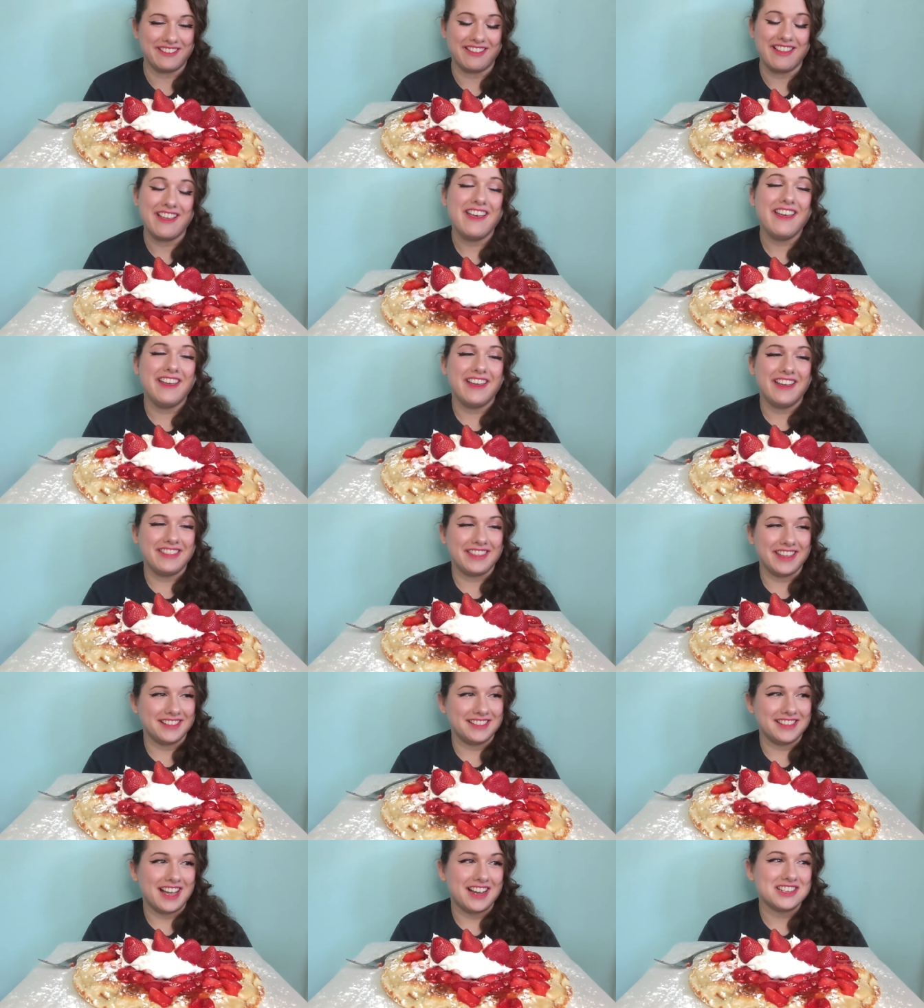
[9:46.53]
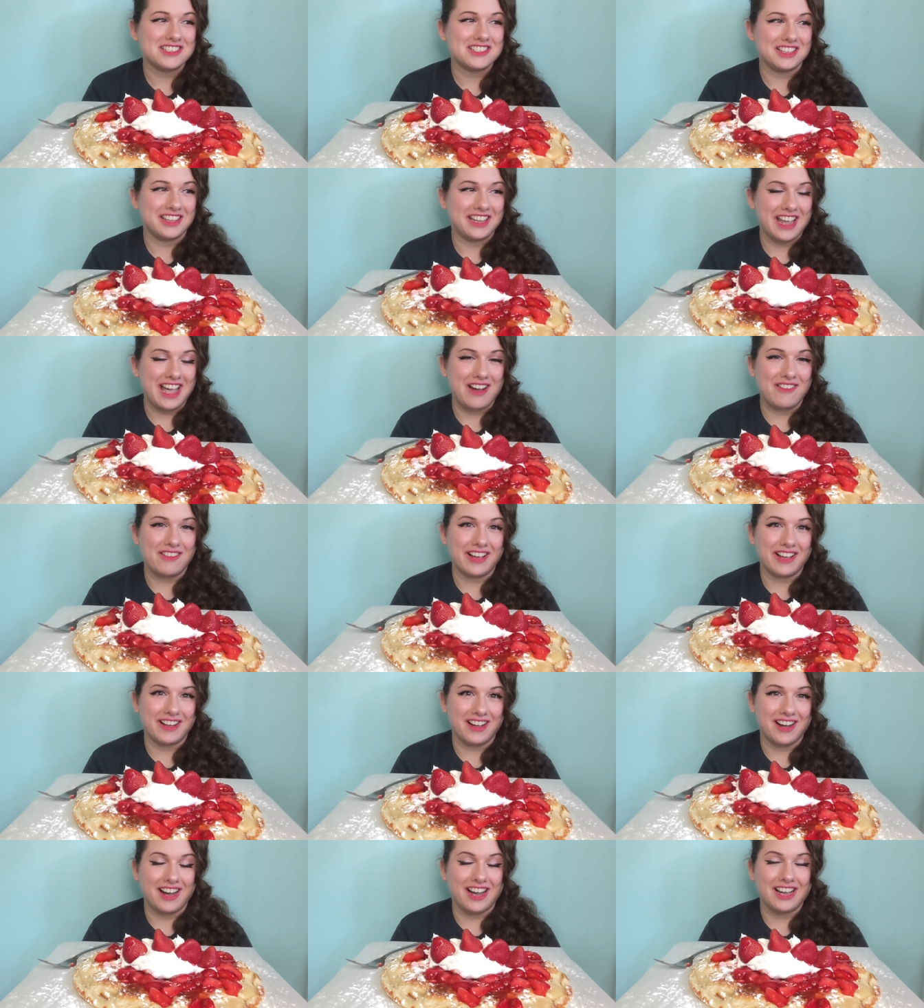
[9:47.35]
And that's actually how
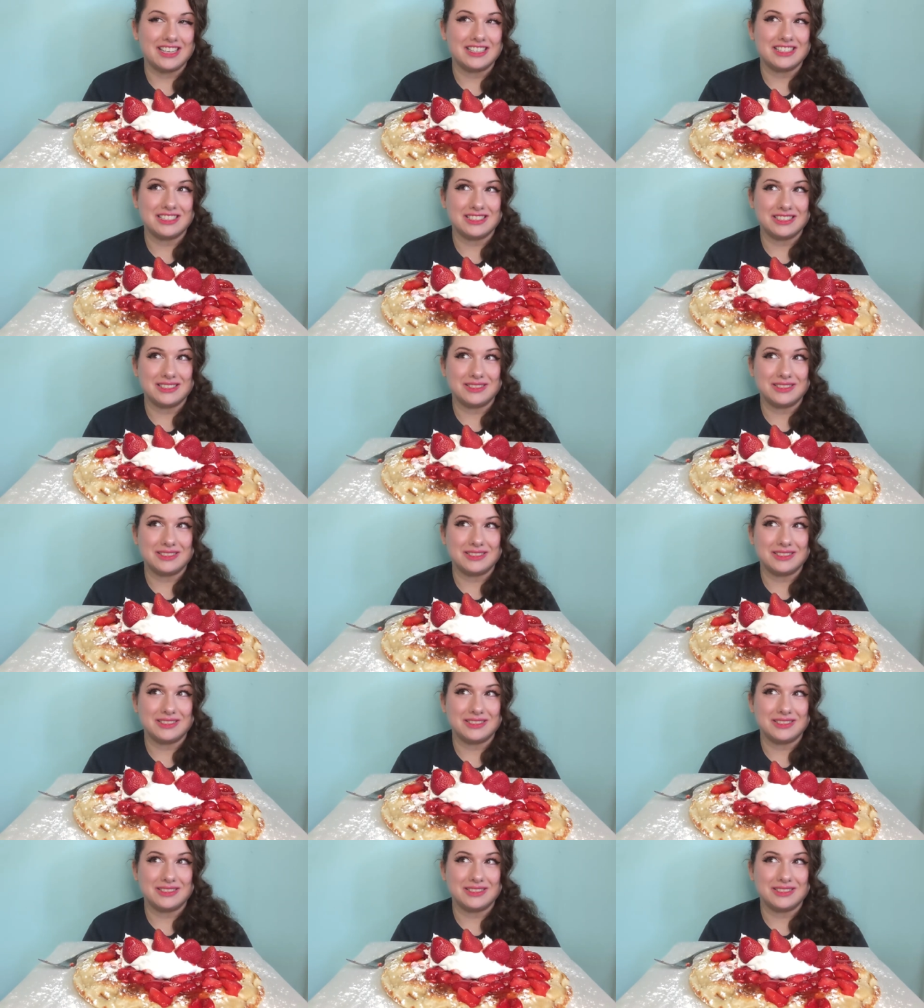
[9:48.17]
I got